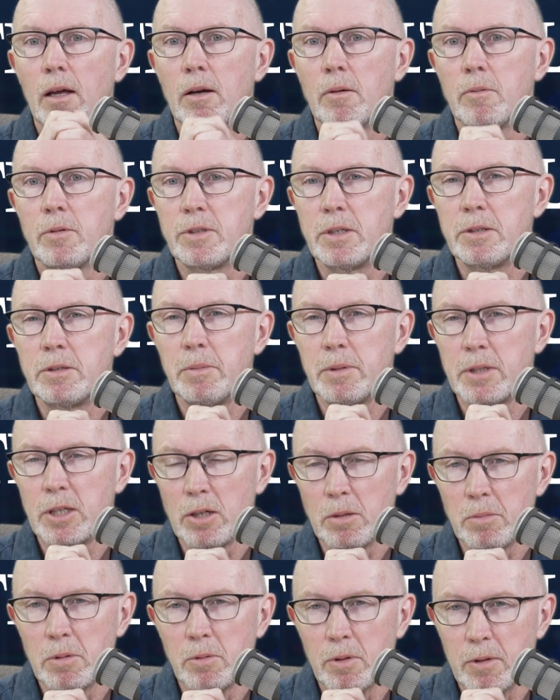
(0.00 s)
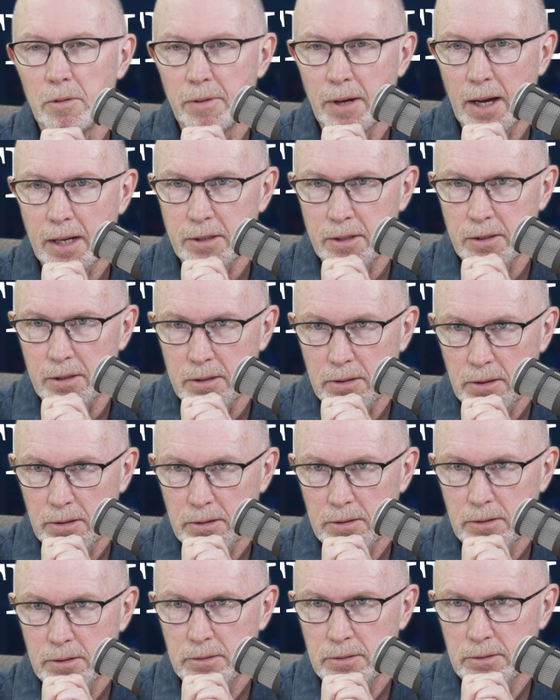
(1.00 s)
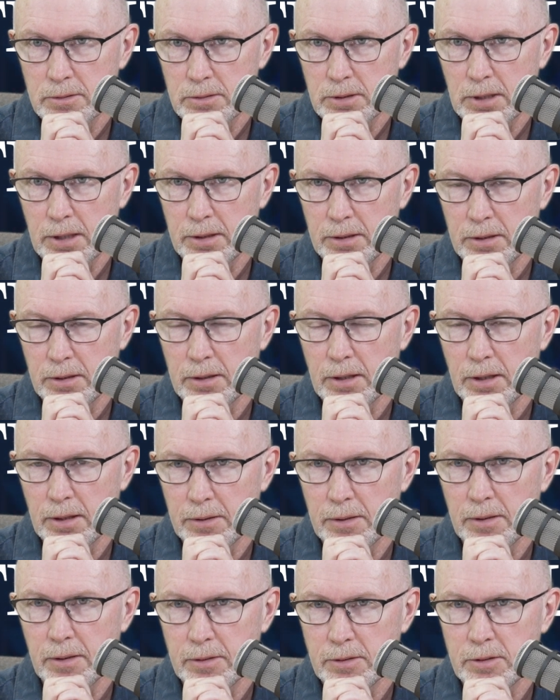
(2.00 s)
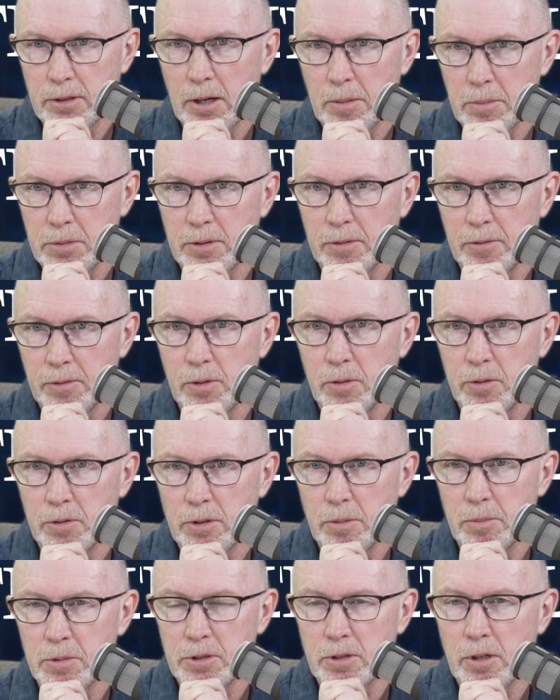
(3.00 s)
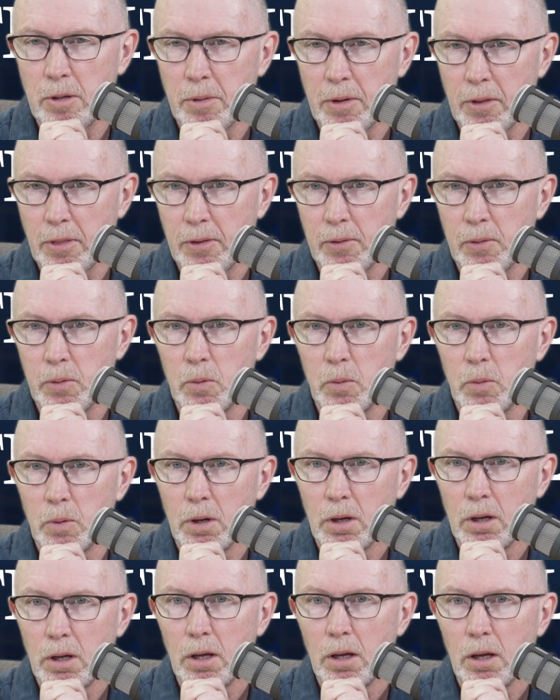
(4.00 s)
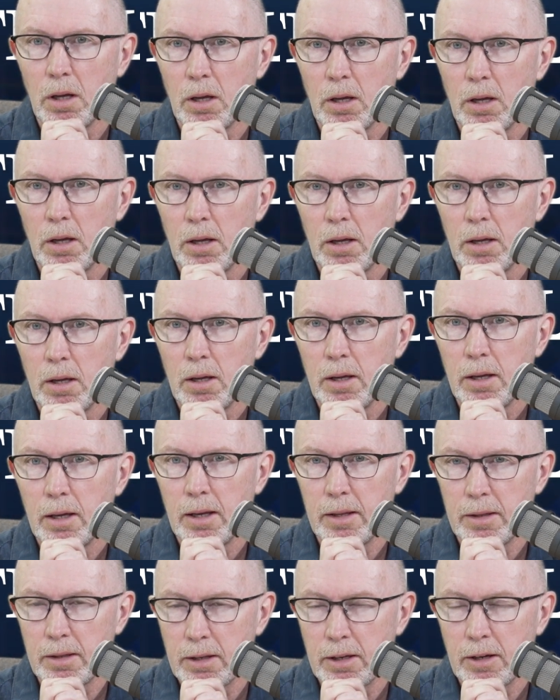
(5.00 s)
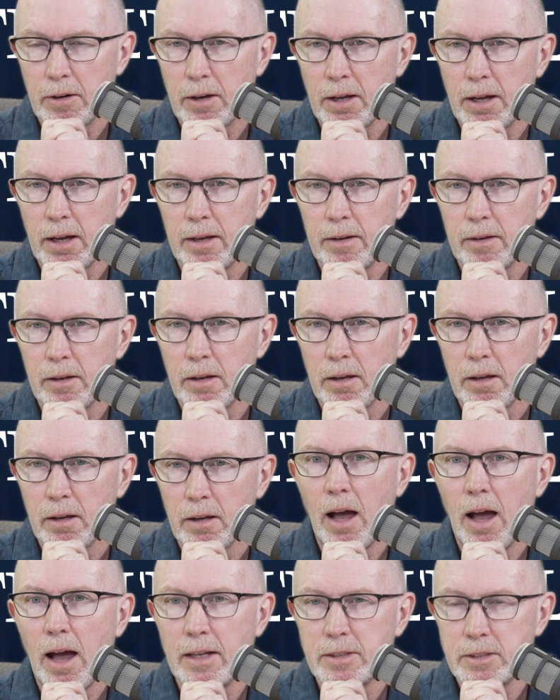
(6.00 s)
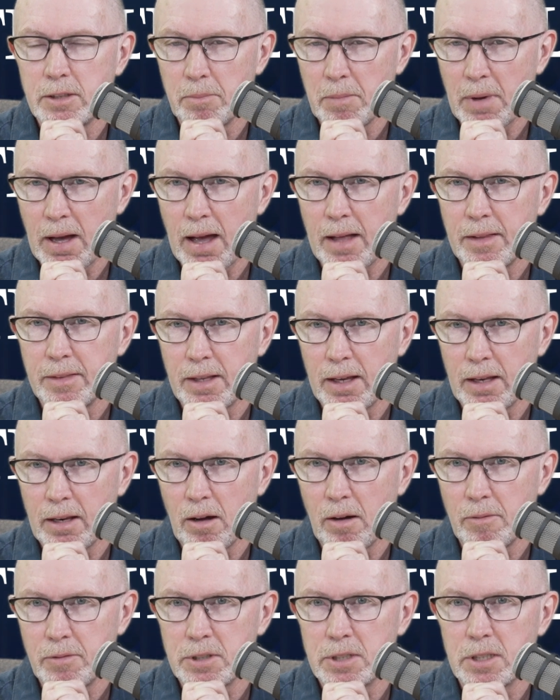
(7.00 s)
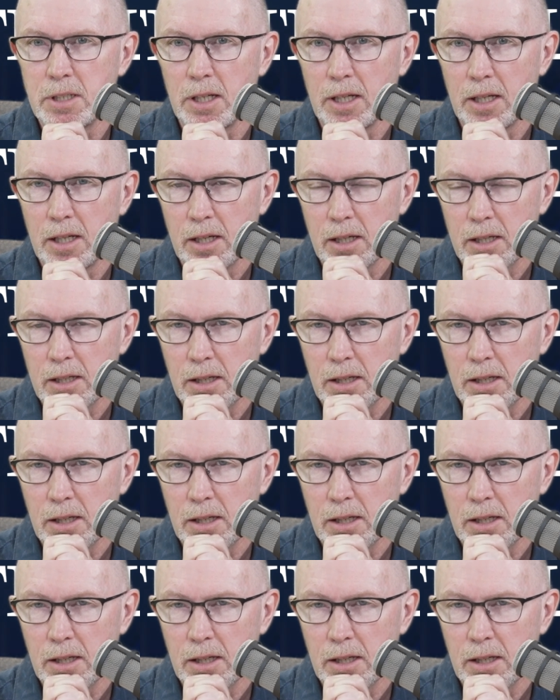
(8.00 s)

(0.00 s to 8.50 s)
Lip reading: Would seem to be the number one factor that in terms of those numbers coming through in the year ahead, and demand then obviously.